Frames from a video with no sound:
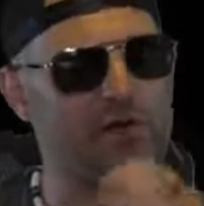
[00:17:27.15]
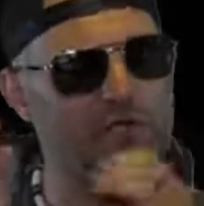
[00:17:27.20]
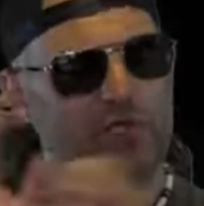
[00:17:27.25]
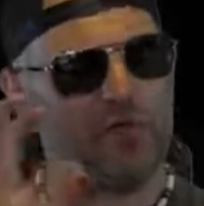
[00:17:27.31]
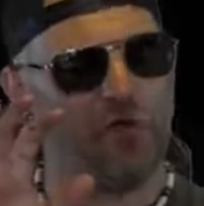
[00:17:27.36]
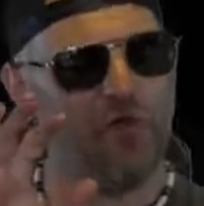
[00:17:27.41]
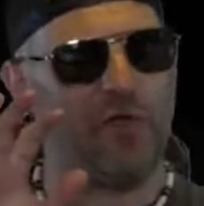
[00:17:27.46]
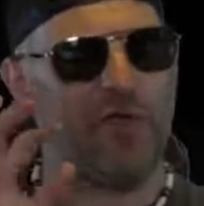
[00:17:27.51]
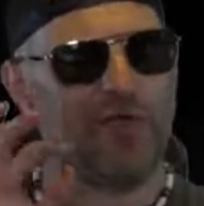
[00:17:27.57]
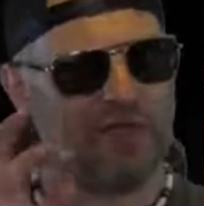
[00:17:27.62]
and
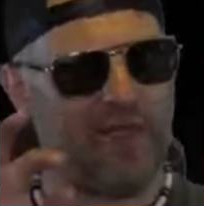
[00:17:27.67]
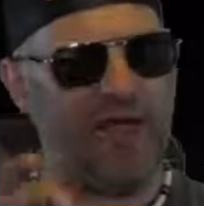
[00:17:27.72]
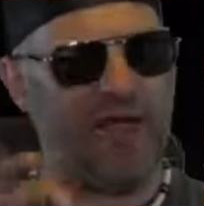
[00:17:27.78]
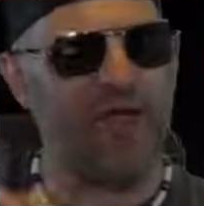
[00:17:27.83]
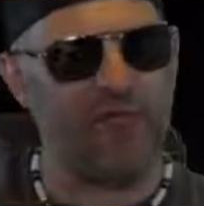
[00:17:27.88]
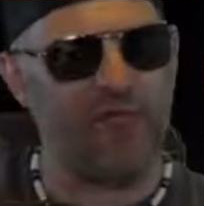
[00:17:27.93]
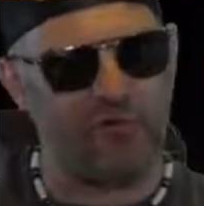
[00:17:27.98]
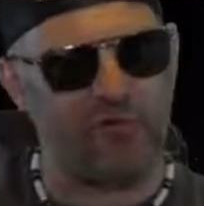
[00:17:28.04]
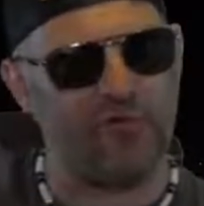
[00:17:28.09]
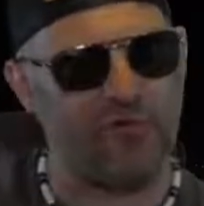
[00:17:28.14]
show that
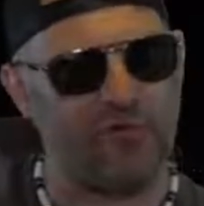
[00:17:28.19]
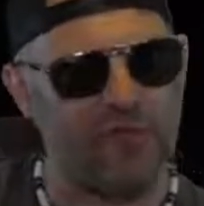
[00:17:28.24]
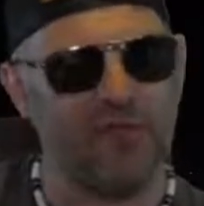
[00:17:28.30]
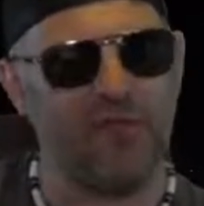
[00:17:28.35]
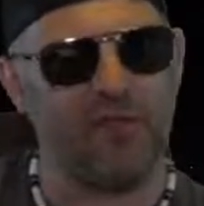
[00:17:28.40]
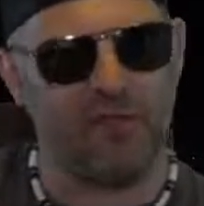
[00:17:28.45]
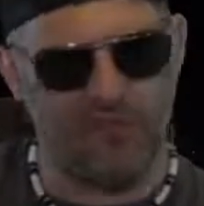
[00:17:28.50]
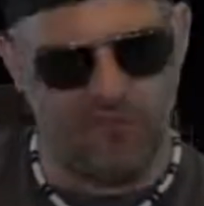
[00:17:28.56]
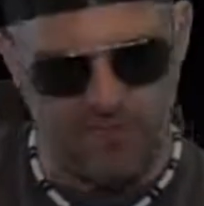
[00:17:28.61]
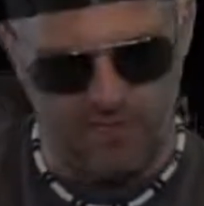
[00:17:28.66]
light through
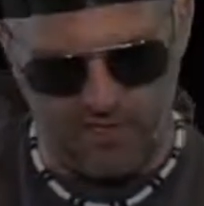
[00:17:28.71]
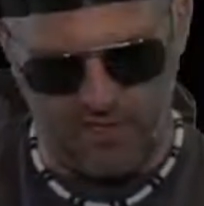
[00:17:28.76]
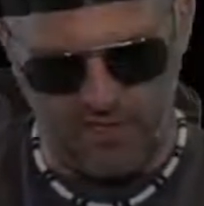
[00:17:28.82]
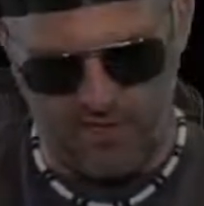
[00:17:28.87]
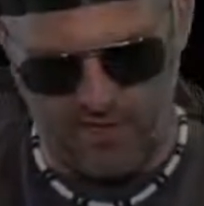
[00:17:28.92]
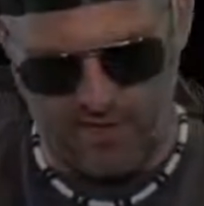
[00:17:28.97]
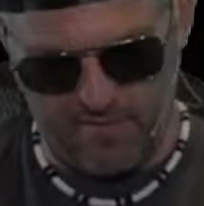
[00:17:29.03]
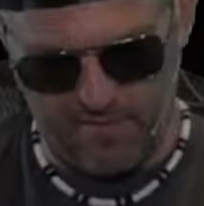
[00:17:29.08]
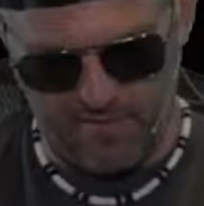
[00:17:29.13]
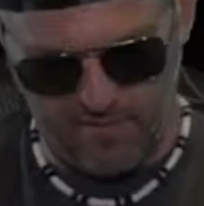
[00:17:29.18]

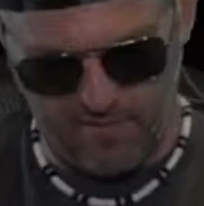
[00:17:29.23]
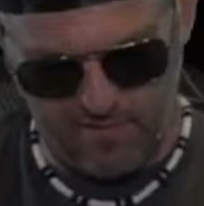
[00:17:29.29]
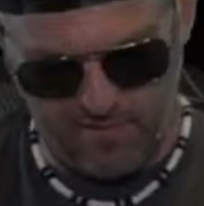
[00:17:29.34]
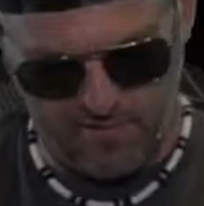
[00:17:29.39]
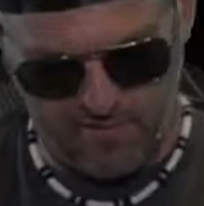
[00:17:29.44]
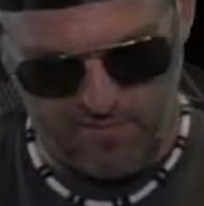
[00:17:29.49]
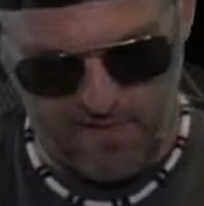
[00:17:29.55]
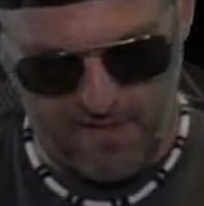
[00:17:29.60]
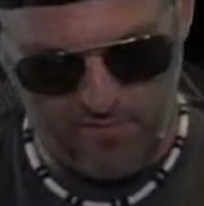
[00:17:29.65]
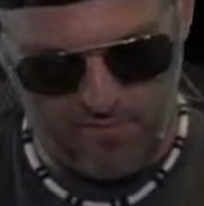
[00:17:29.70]

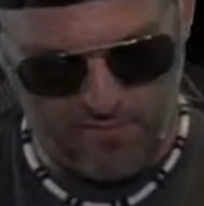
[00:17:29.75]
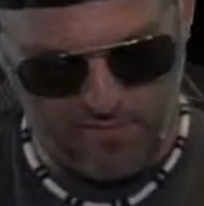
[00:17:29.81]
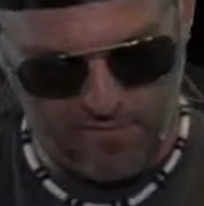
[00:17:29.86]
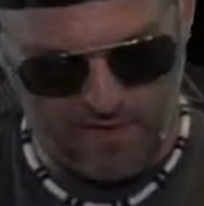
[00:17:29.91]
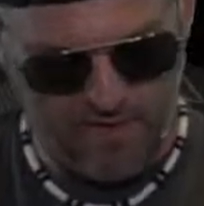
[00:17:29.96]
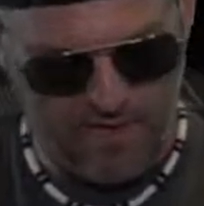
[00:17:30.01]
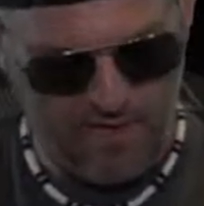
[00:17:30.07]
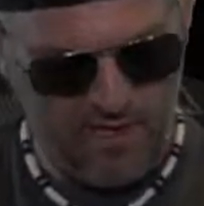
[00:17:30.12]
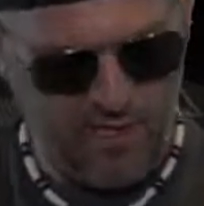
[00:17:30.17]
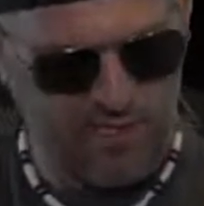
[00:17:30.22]
the paper,
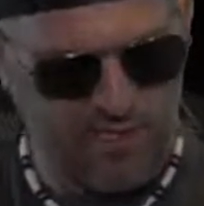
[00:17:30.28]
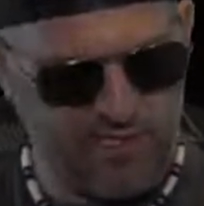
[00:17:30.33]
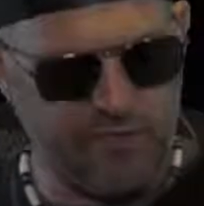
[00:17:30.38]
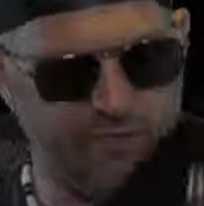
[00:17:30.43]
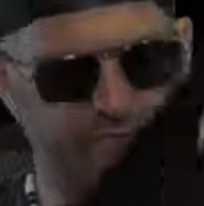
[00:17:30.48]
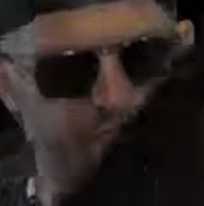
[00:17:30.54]
right? So